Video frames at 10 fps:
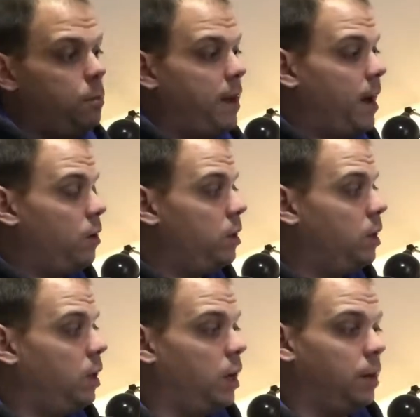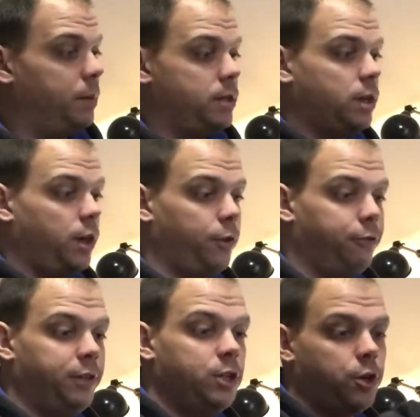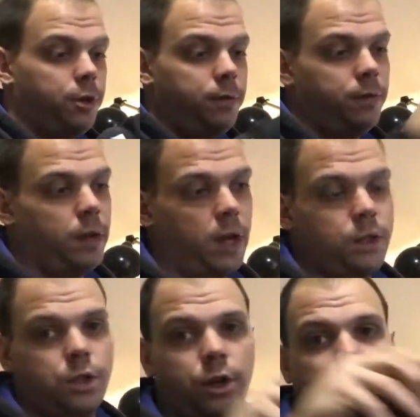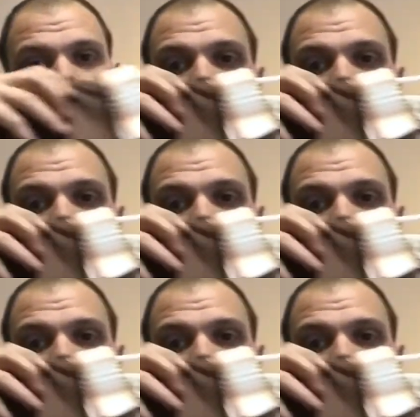about is another feature on shirts.